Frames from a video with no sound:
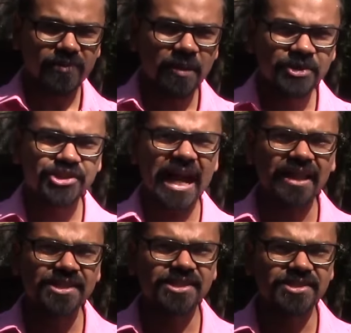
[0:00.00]
But
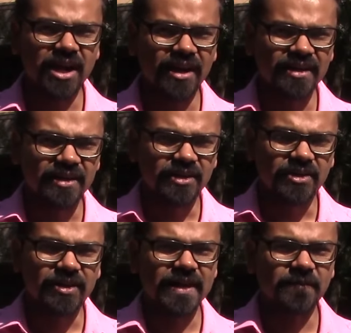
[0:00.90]
challenges are a
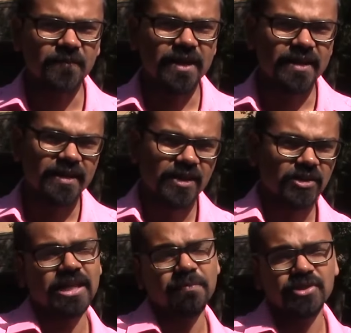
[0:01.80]
great way
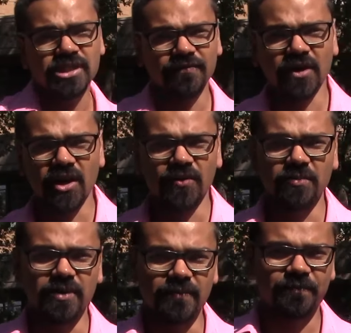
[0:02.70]
to keep yourself
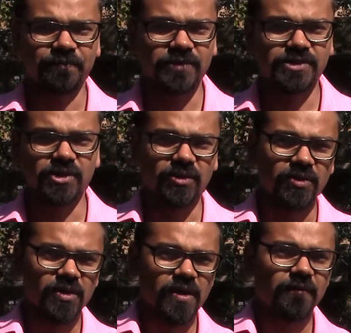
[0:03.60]
accountable.
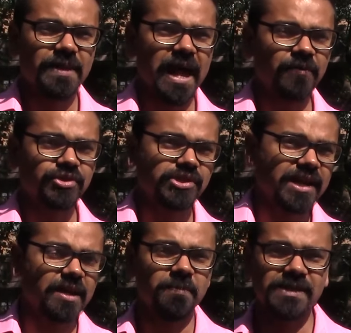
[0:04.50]
So when I was
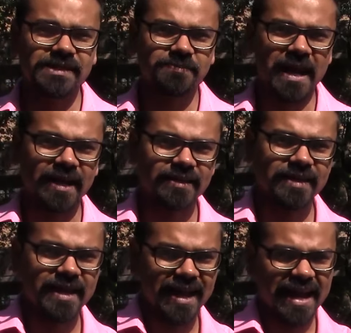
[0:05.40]
starting a business back in the
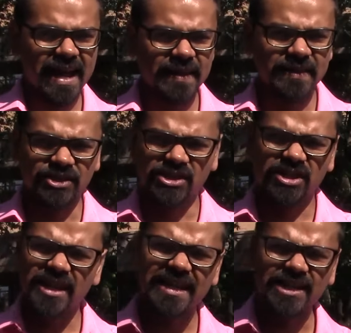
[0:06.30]
day, I had this
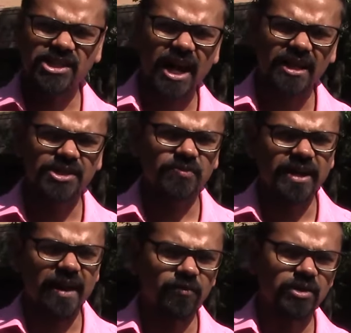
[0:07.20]
30-day challenge
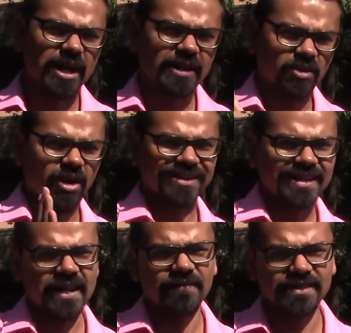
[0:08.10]
where I would write
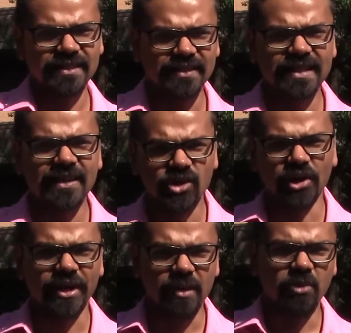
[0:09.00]
content every single day
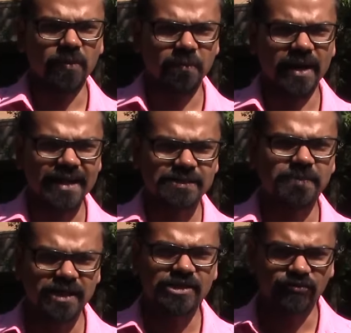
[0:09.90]
talking about my
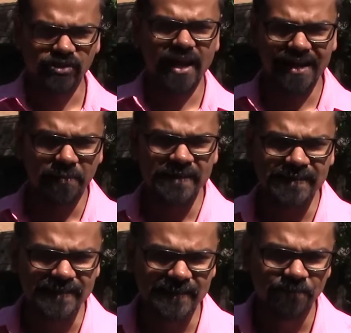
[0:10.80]
experience of starting a
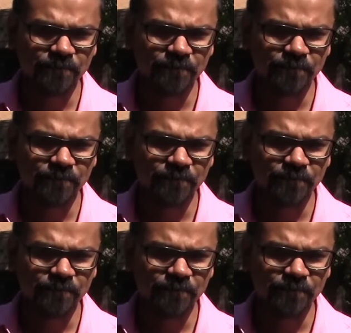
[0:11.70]
business.